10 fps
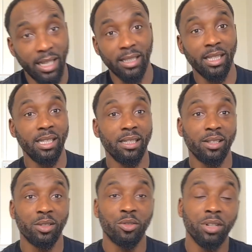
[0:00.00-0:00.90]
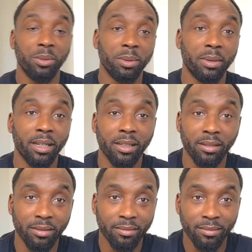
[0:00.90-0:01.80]
This is the street we're working on.
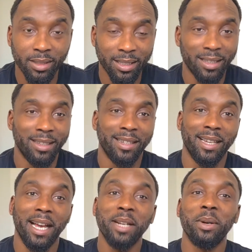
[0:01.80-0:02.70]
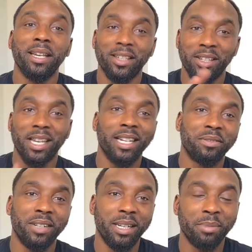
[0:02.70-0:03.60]
Anyway, you get the
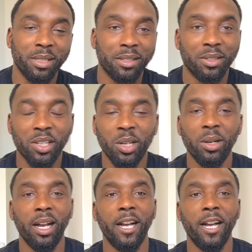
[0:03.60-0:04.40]
vibes. So